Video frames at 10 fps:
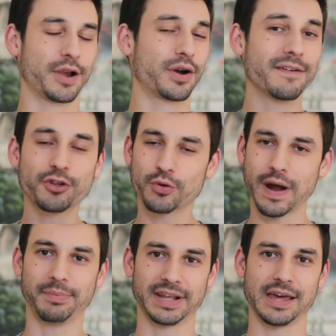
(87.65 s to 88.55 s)
They don't have their
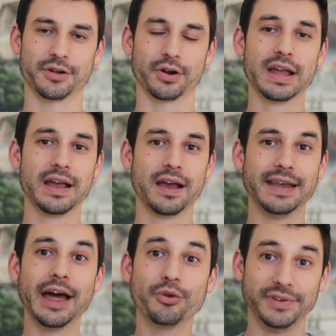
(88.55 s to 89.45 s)
crap together.
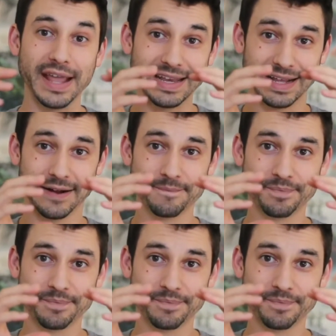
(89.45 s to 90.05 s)
Now they're dating.